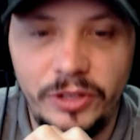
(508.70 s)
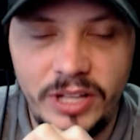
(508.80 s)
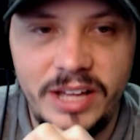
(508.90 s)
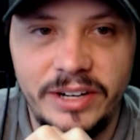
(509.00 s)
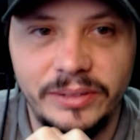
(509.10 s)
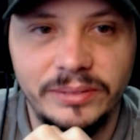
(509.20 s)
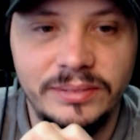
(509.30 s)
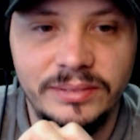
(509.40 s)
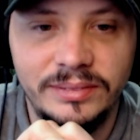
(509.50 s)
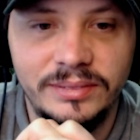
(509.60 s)
auto
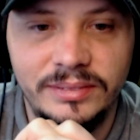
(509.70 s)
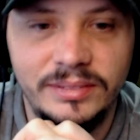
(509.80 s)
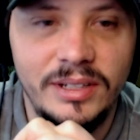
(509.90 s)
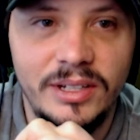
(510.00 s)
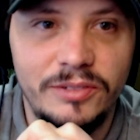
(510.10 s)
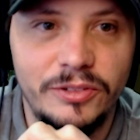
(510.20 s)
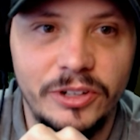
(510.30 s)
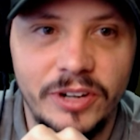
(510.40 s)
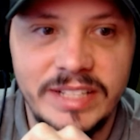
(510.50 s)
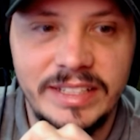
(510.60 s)
for
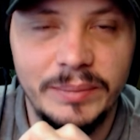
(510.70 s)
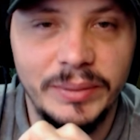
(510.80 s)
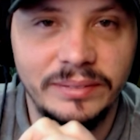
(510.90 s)
Grey Demon.